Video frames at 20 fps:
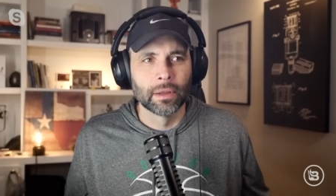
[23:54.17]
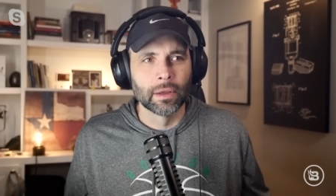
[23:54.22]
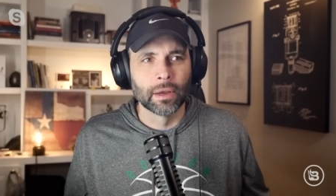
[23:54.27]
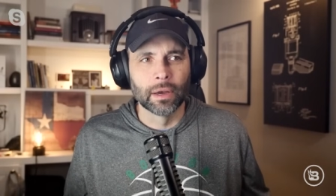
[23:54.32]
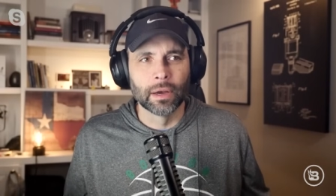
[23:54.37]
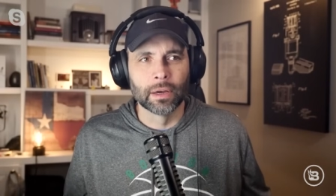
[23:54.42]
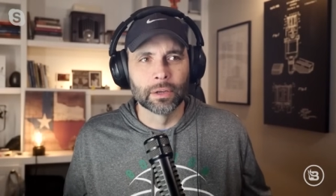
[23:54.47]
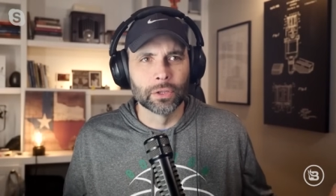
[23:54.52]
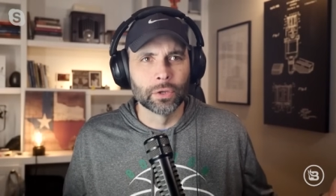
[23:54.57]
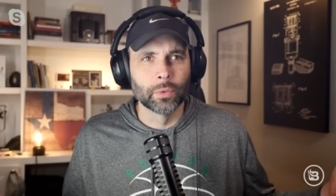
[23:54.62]

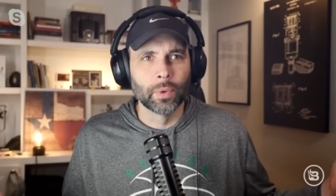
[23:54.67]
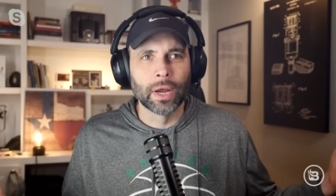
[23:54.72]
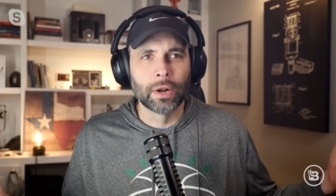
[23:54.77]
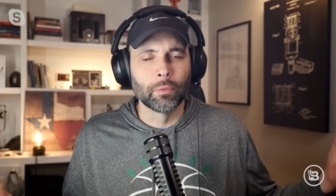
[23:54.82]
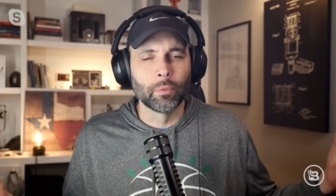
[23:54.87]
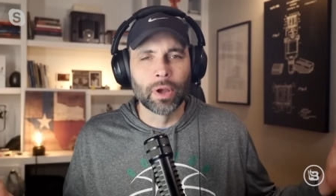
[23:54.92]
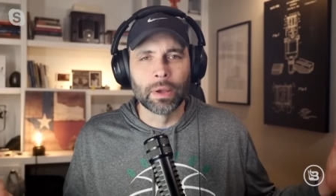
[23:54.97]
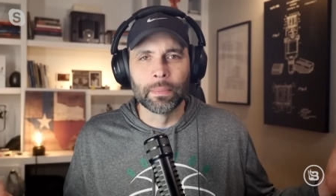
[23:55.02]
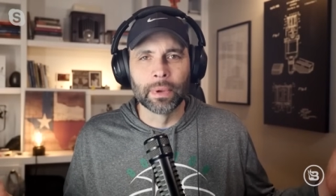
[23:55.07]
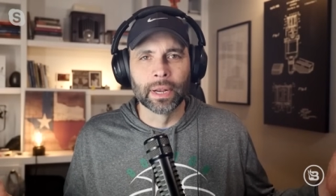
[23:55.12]
uh, U
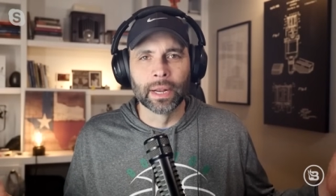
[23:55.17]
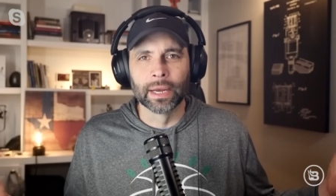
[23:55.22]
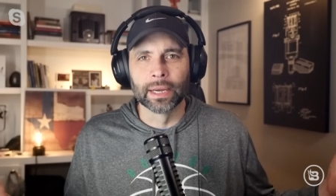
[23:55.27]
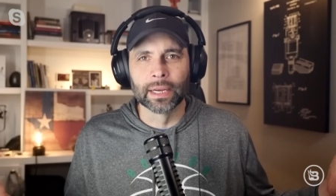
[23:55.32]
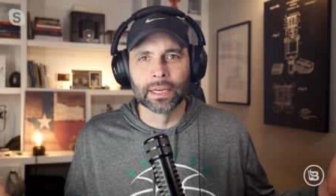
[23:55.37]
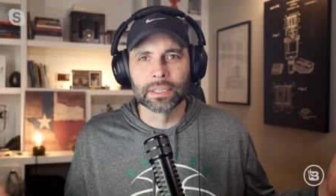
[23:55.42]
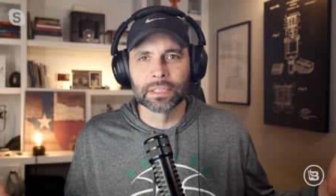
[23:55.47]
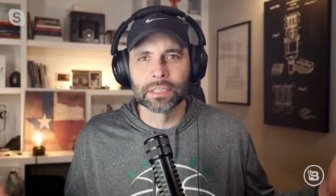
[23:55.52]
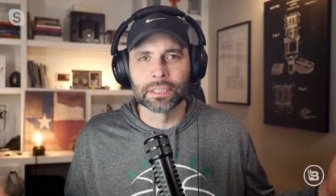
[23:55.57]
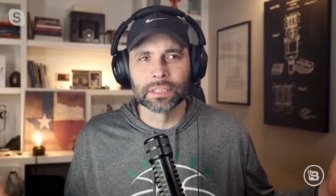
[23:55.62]
N Women, I
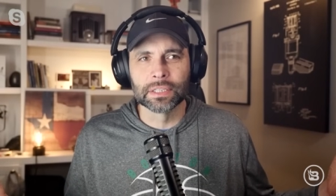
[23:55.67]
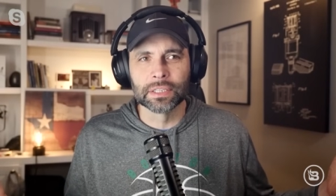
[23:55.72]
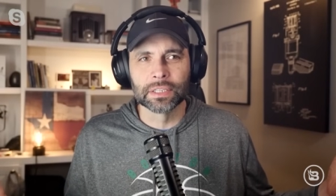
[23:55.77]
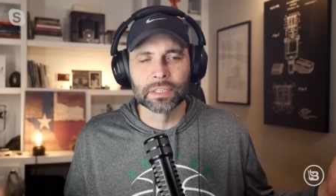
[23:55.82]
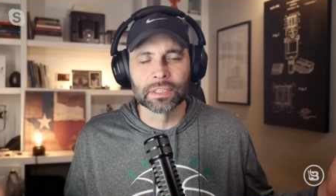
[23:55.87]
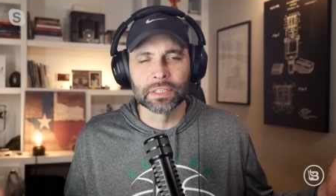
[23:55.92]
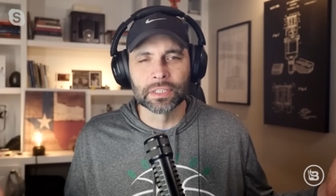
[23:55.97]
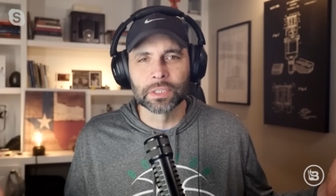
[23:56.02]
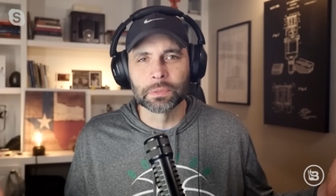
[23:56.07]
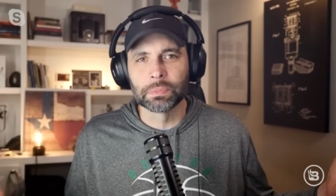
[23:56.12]
guess this
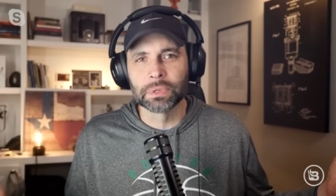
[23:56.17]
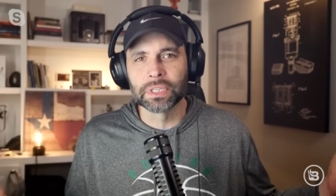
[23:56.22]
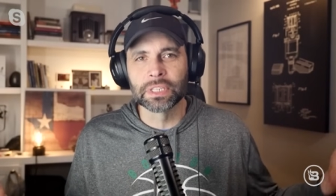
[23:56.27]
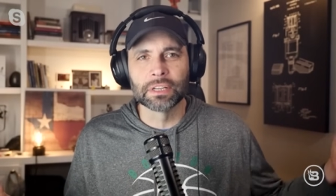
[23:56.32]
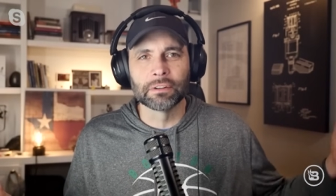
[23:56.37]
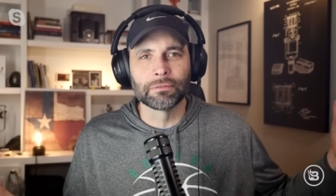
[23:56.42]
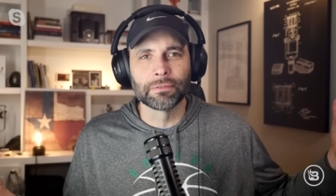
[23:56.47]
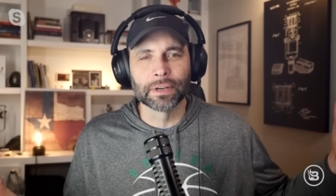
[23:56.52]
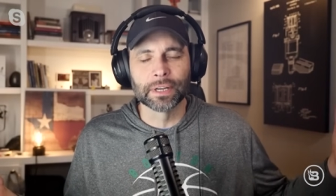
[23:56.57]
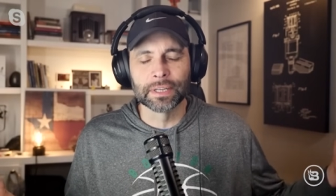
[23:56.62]
is a
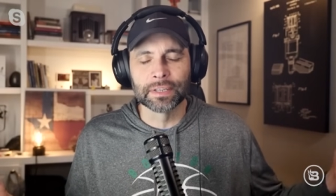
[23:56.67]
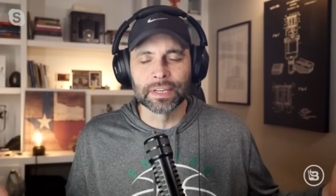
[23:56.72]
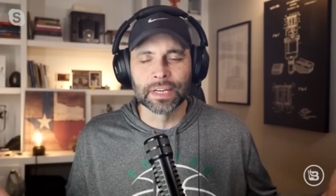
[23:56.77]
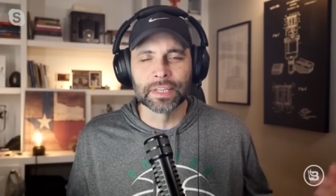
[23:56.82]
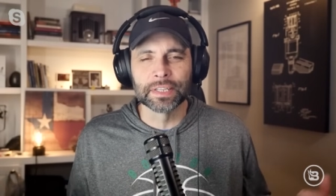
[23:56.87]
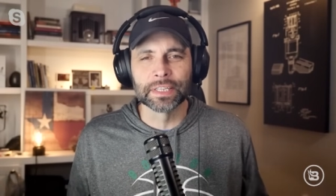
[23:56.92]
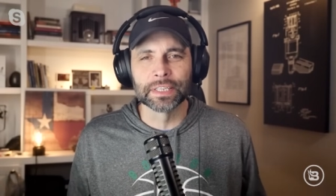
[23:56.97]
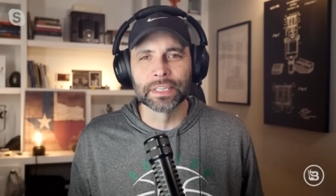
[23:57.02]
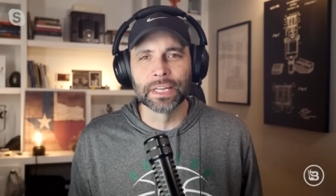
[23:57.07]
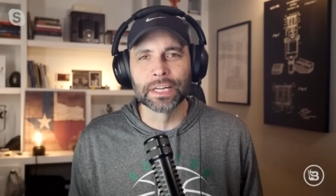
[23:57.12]
specific
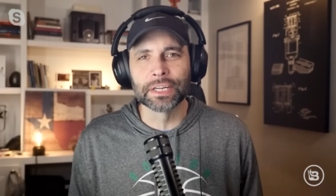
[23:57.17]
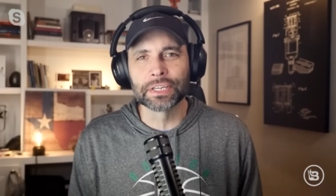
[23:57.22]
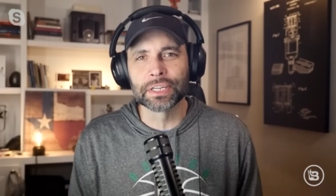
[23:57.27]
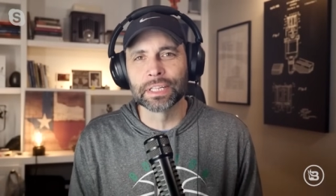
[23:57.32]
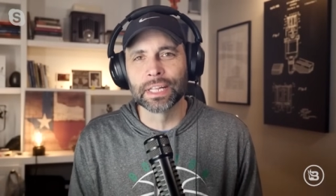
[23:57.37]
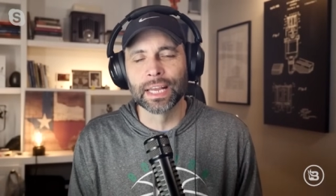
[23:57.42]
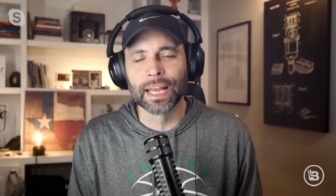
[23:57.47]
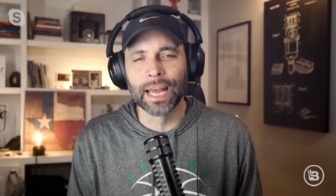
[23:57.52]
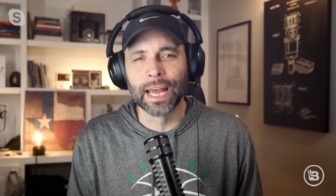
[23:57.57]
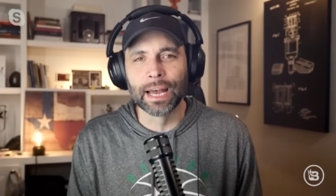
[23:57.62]
designation
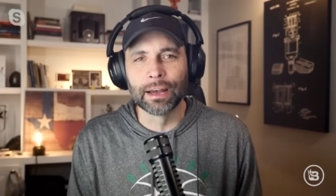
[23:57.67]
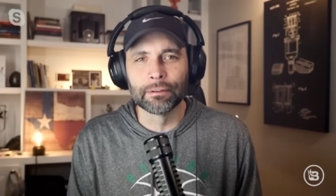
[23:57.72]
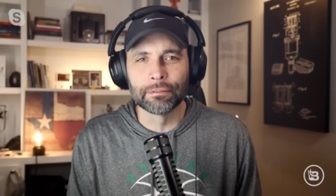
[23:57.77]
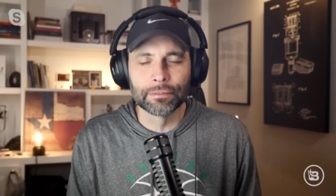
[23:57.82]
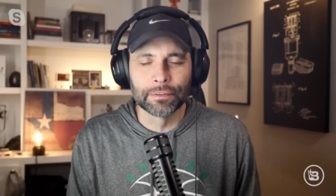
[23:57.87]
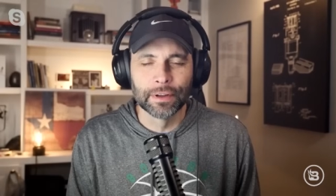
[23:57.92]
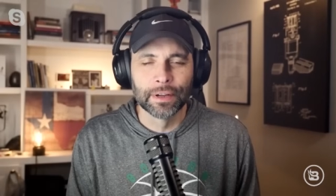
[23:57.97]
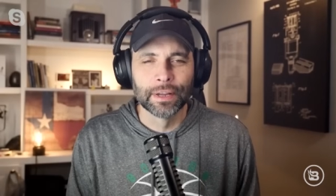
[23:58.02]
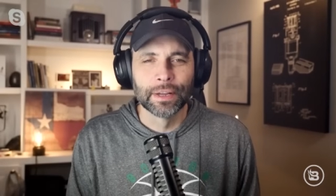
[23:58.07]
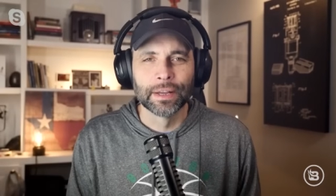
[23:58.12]
they
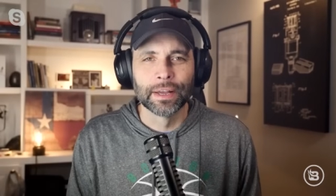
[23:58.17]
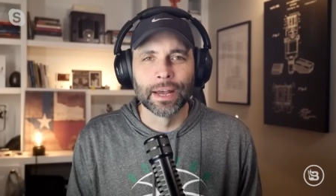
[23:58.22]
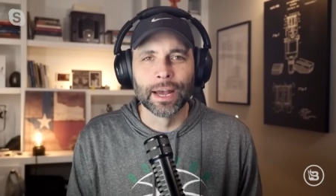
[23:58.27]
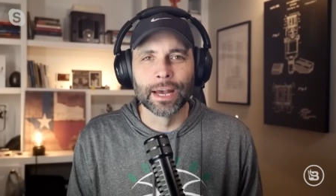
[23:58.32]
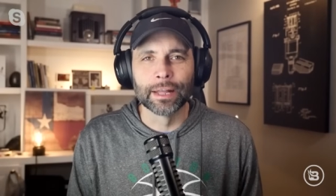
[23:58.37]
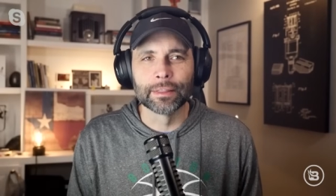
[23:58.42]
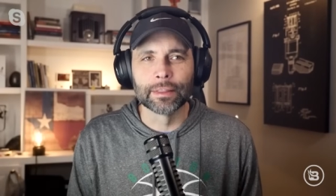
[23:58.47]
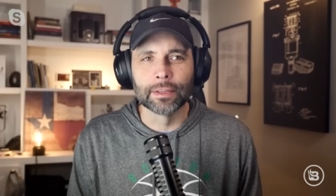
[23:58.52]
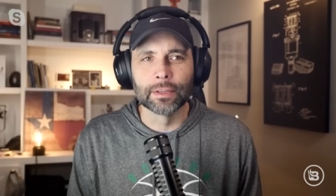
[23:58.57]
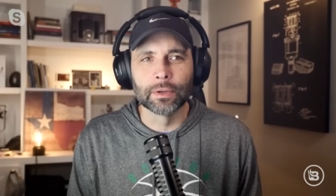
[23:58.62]
have
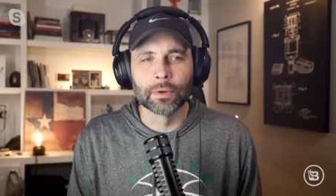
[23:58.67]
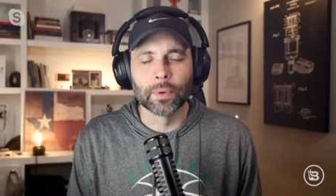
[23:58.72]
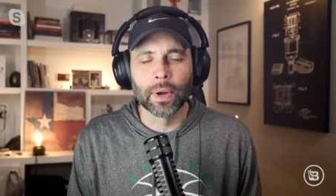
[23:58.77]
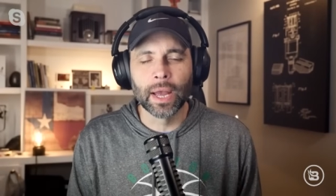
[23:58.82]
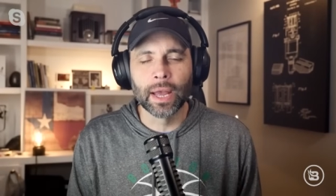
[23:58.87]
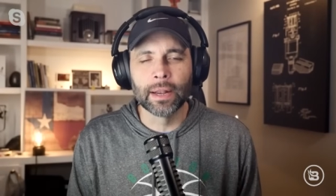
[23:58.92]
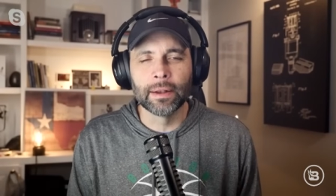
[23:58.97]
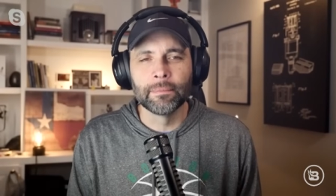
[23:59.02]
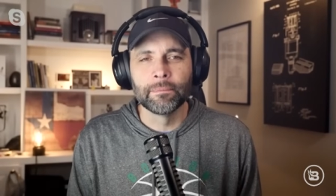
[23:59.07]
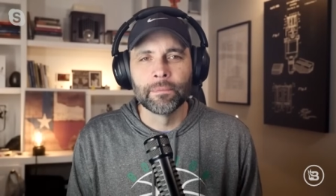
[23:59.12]
at the U
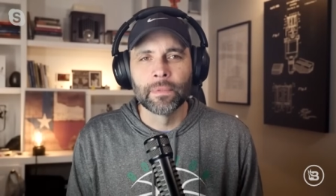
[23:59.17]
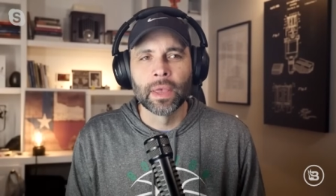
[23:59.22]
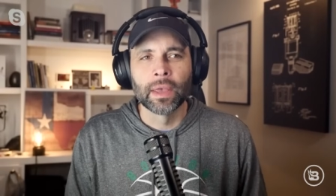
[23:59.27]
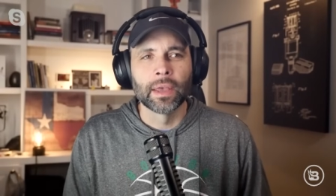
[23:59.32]
N.